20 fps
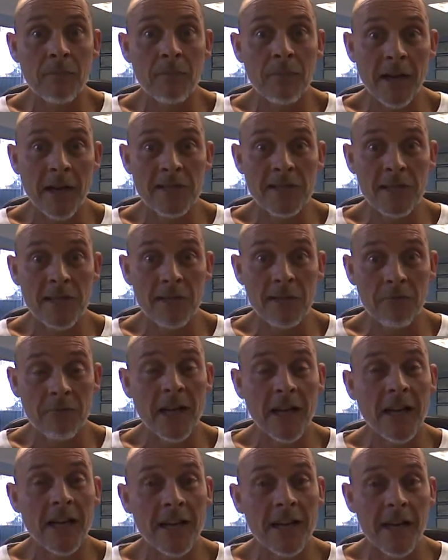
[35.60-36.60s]
based
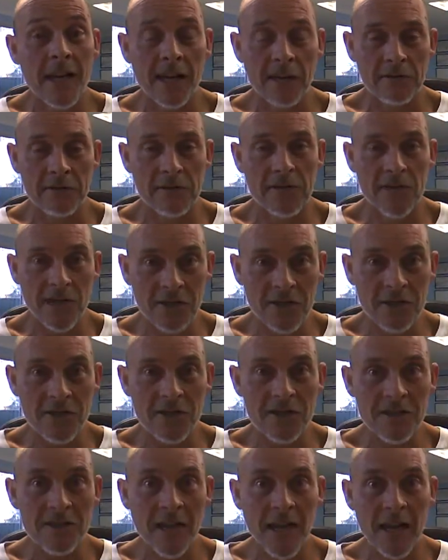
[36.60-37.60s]
regarding our
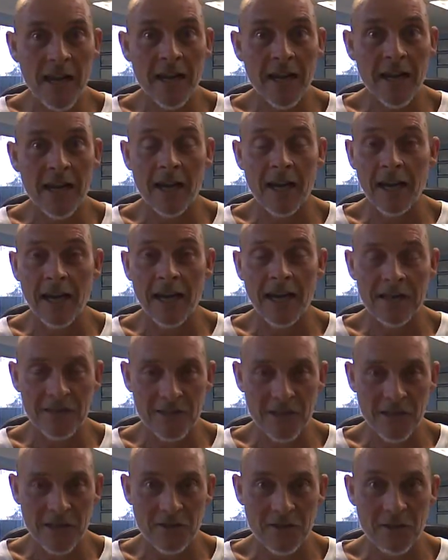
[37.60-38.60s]
session and our
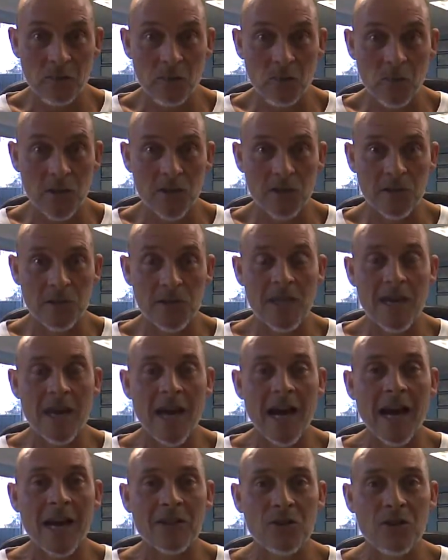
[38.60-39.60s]
last session, which is
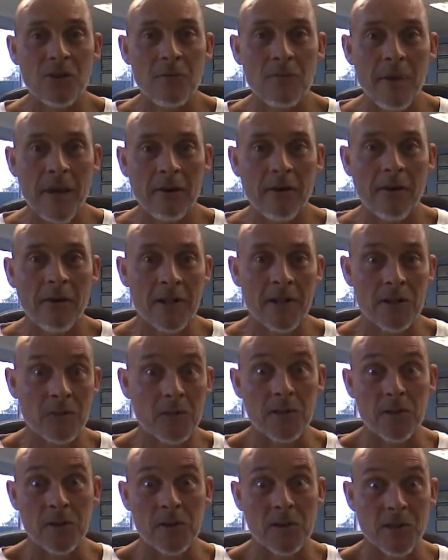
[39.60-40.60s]
cartoon backgrounds,
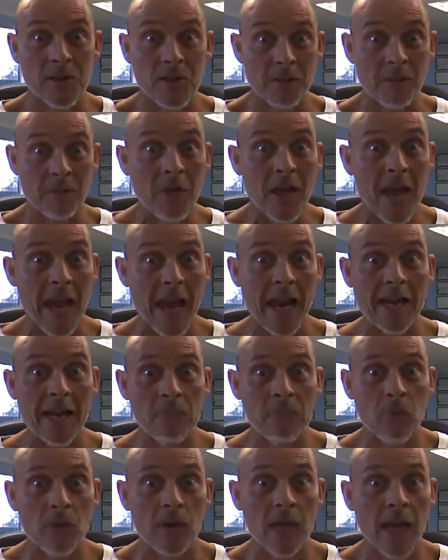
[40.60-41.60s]
which you see.
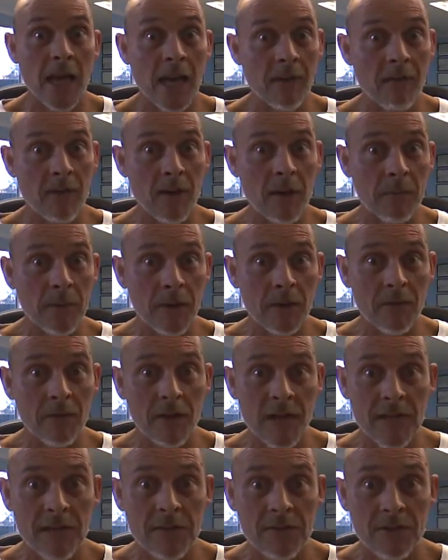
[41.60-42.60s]
And we have a bit of
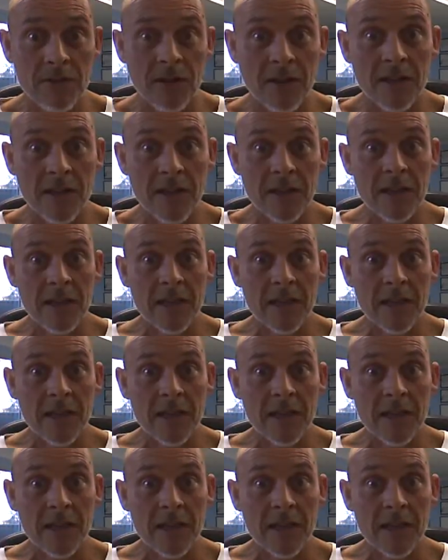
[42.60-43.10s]
an extra